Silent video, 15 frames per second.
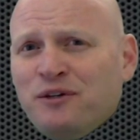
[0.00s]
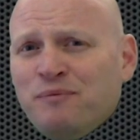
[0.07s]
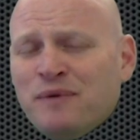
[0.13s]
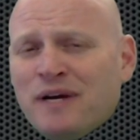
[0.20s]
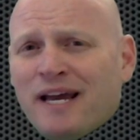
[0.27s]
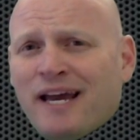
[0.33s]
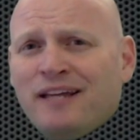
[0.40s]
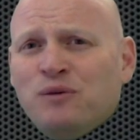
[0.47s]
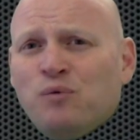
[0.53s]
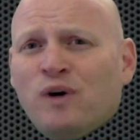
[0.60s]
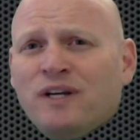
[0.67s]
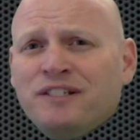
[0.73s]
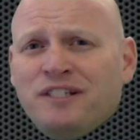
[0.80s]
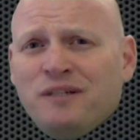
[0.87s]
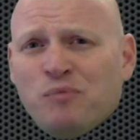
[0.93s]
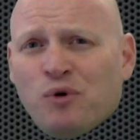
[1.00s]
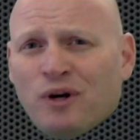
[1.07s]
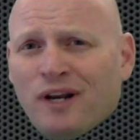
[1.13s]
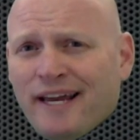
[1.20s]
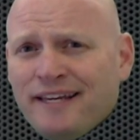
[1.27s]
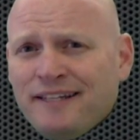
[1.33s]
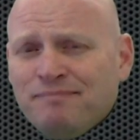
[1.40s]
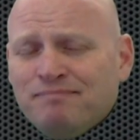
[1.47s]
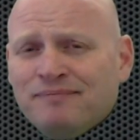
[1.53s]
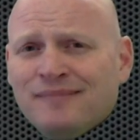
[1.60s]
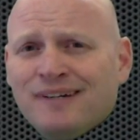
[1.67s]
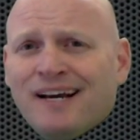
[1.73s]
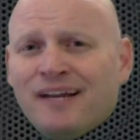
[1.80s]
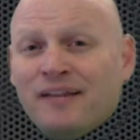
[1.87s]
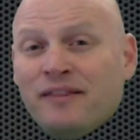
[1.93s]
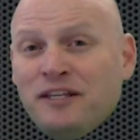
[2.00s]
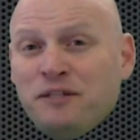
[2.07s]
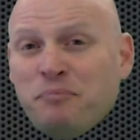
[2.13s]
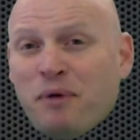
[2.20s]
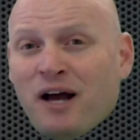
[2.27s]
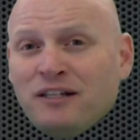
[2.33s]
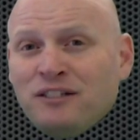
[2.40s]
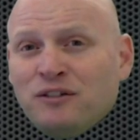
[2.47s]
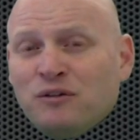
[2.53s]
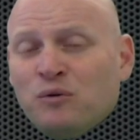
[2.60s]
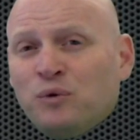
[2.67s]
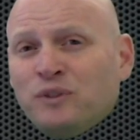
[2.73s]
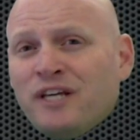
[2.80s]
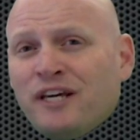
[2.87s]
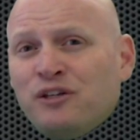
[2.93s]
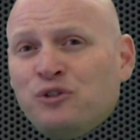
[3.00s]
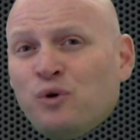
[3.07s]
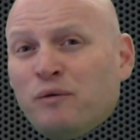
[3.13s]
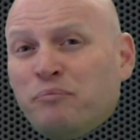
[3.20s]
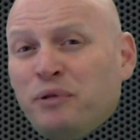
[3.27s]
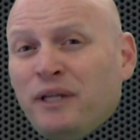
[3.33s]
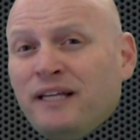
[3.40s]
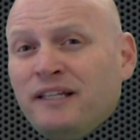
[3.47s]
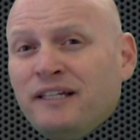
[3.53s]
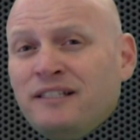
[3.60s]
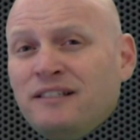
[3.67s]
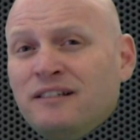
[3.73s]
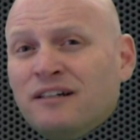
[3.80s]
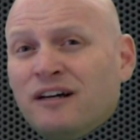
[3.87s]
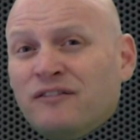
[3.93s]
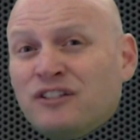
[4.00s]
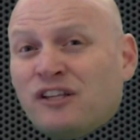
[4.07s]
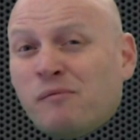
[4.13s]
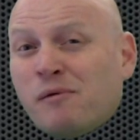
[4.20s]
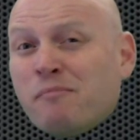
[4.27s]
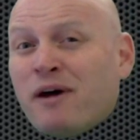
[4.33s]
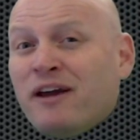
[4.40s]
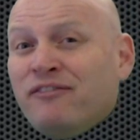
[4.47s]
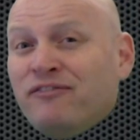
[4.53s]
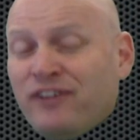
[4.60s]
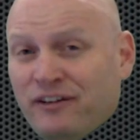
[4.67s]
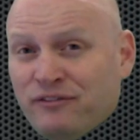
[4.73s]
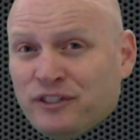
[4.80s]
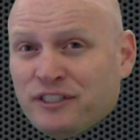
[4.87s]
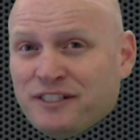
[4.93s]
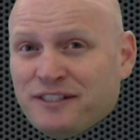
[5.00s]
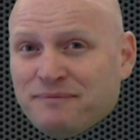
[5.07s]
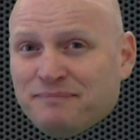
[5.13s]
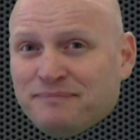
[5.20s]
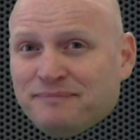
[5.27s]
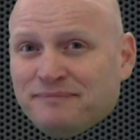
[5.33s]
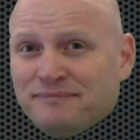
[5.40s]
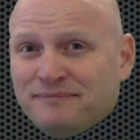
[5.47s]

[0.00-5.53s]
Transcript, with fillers: video and you want to see more like it, this box will take you to a playlist of some of my favorites.